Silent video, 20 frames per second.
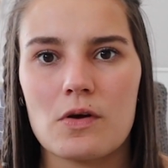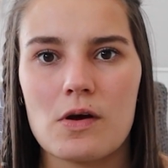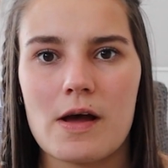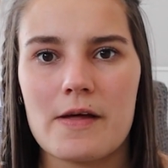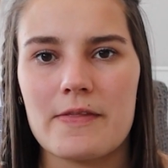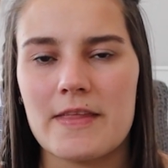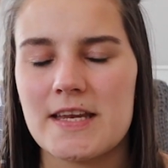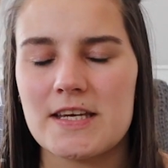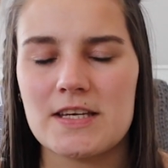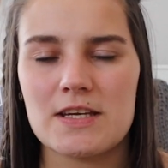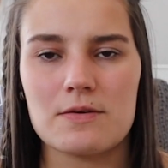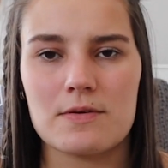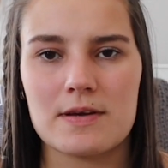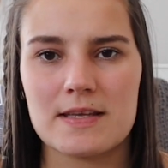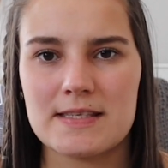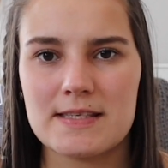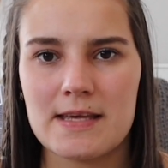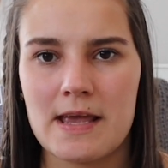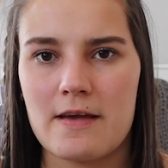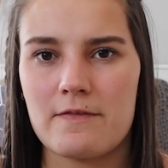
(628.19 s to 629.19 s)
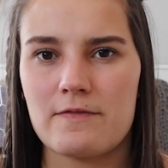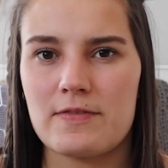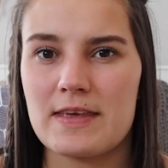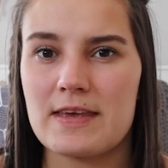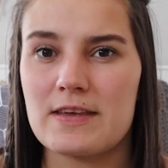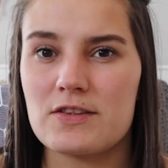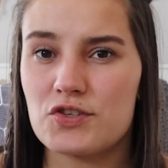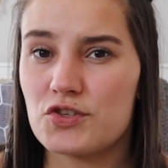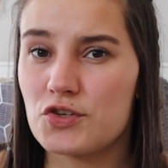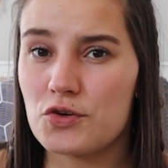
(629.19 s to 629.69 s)
and then you can see if
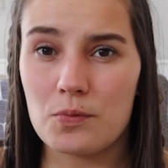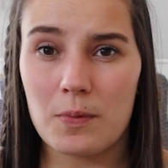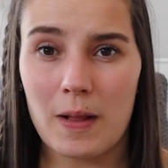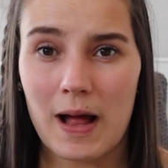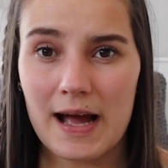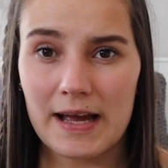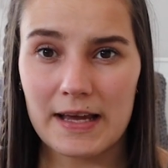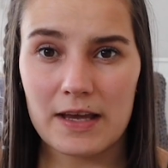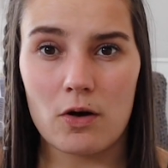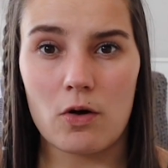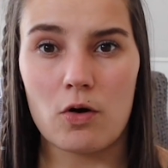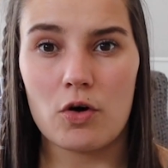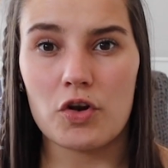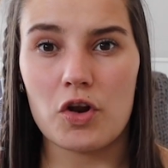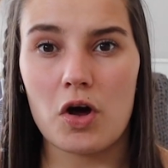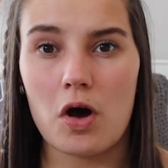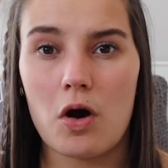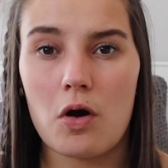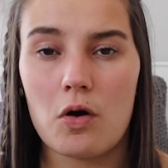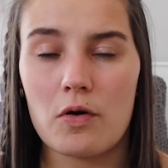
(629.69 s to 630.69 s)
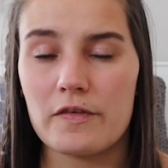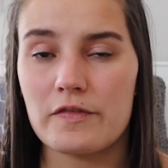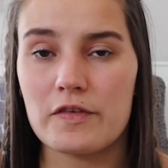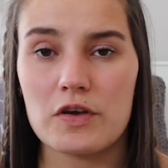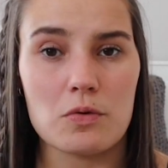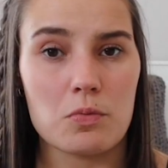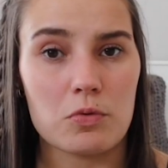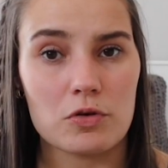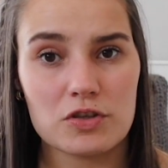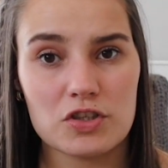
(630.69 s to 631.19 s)
they do like it or not, or if
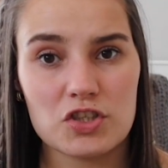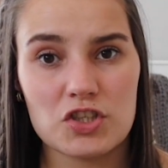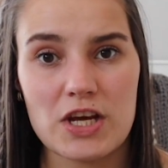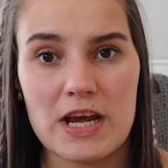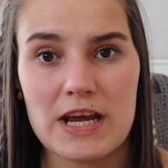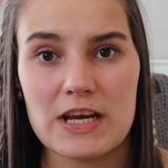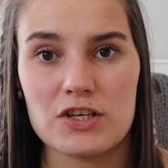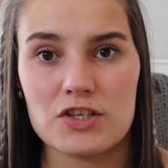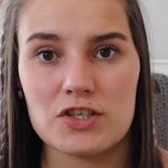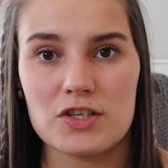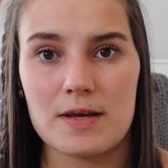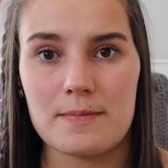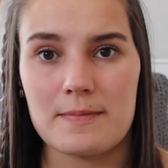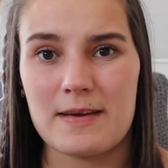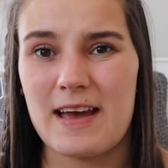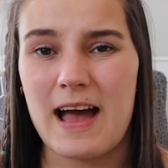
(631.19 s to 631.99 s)
you want to change them.